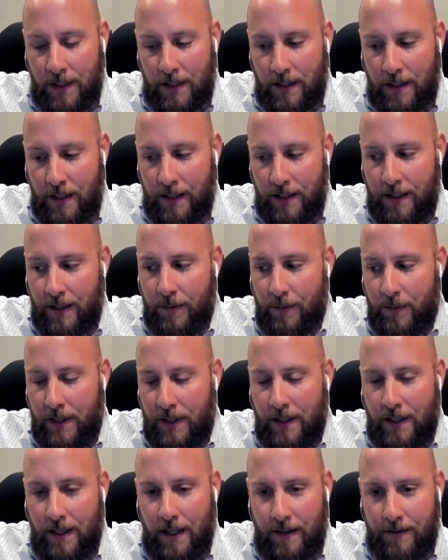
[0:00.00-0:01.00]
And that we
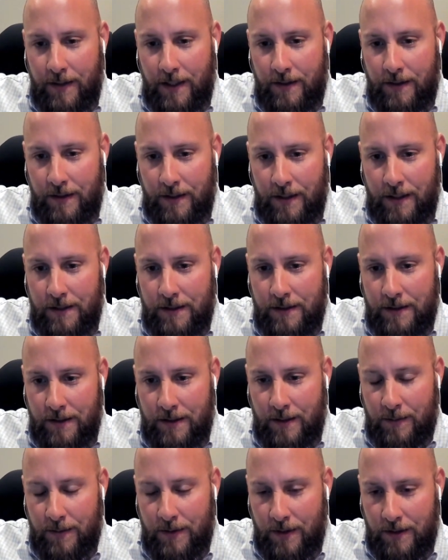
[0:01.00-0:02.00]
can have that
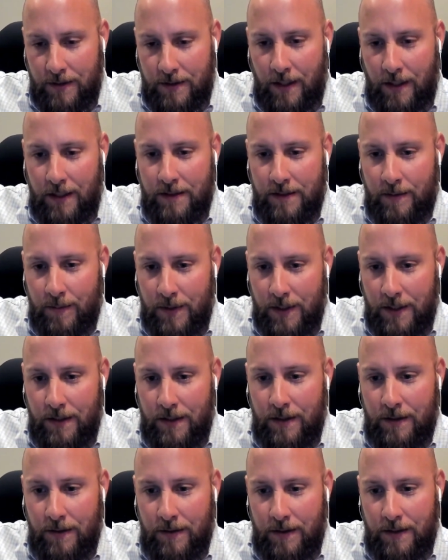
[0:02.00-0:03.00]
relationship. So it's awesome to
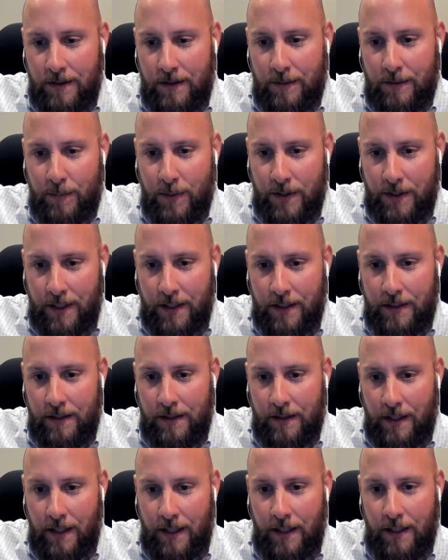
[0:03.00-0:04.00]
you that you're
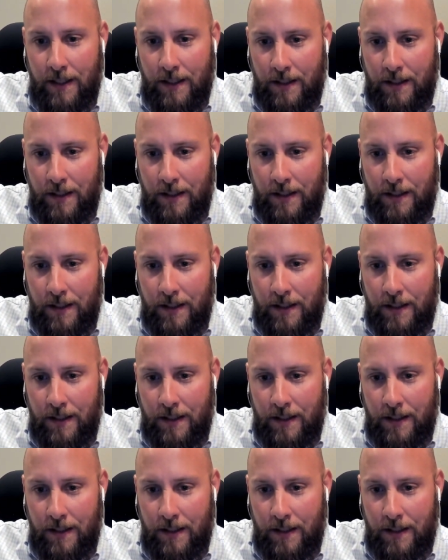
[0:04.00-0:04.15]
protecting that.